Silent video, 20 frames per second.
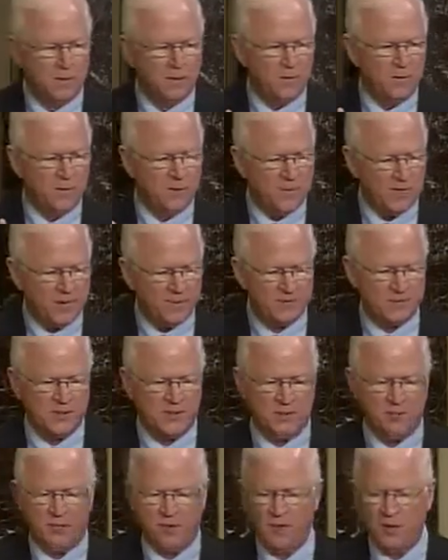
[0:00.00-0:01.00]
The
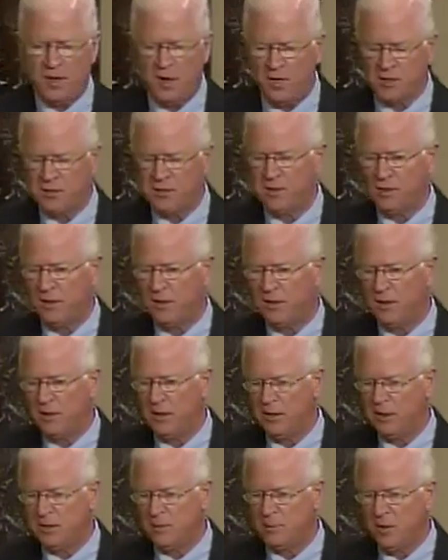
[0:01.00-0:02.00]
deficit reduction
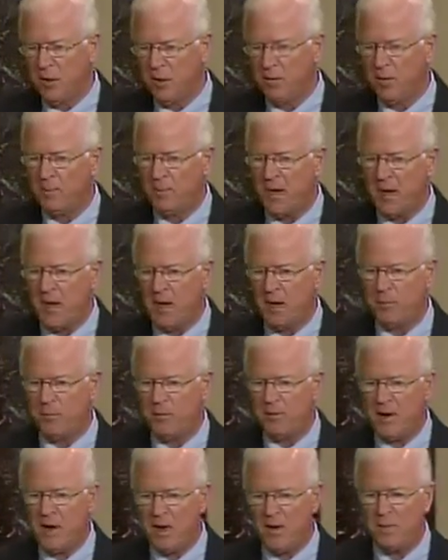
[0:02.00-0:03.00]
is brought about
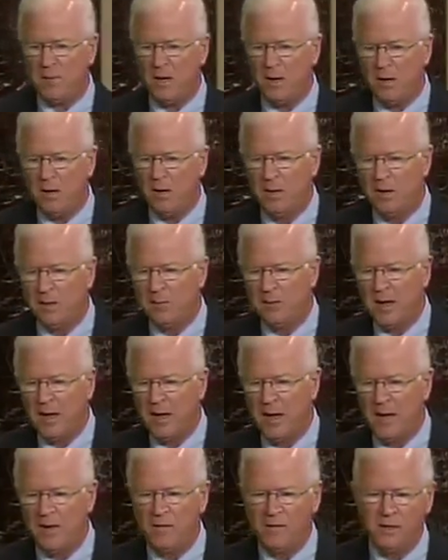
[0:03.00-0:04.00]
primarily
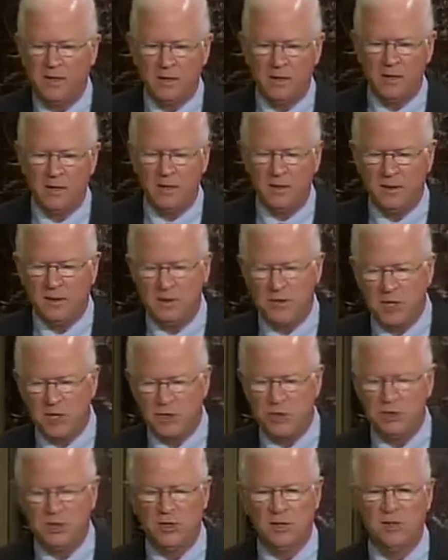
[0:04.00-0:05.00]
by the
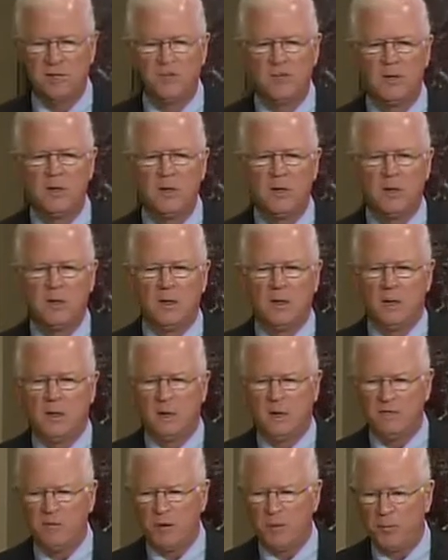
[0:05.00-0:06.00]
addition
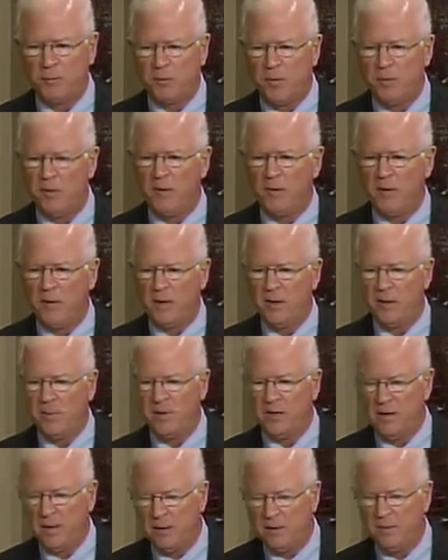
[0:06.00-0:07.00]
of a program
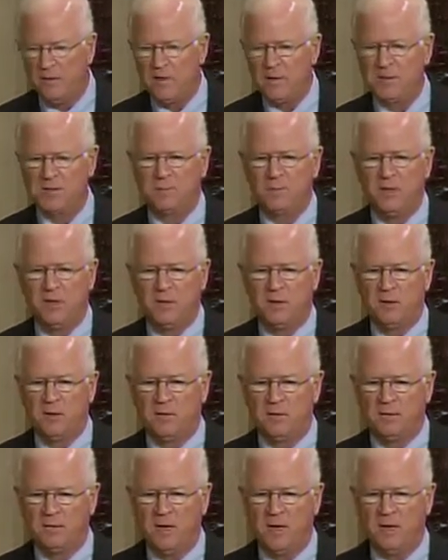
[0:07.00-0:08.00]
in this bill
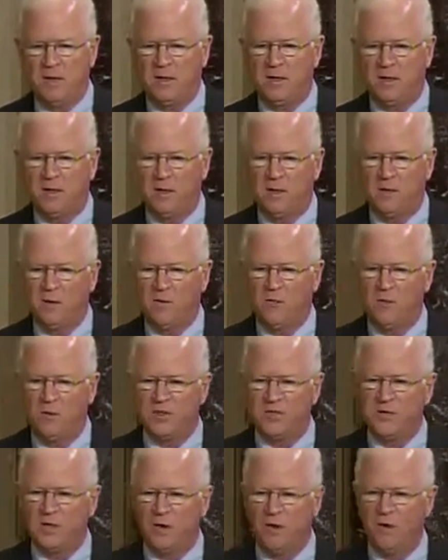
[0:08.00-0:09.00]
to Medicare of
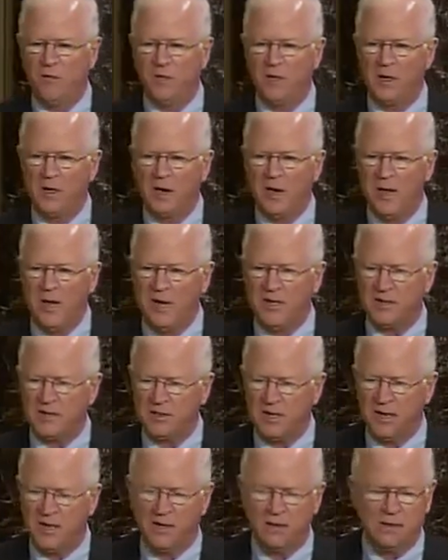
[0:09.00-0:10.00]
what's called the Class
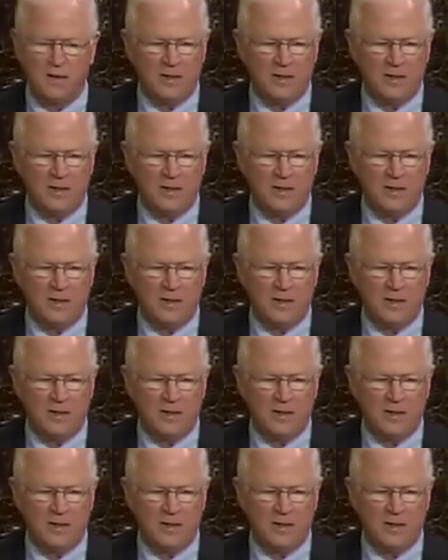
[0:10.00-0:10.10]
Act.